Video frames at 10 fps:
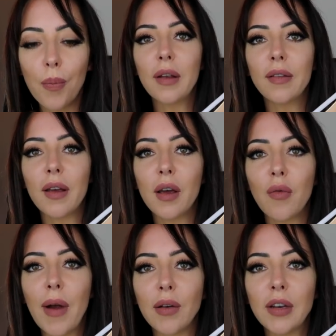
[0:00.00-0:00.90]
Things like
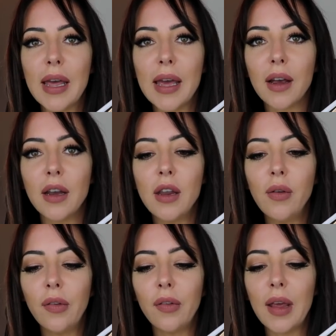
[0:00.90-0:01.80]
around here, can
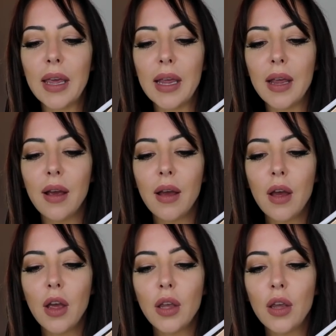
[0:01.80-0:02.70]
you see?
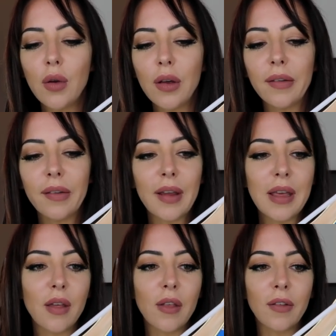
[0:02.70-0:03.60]
You can
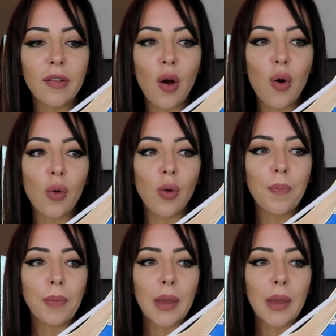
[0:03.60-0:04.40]
see that the sole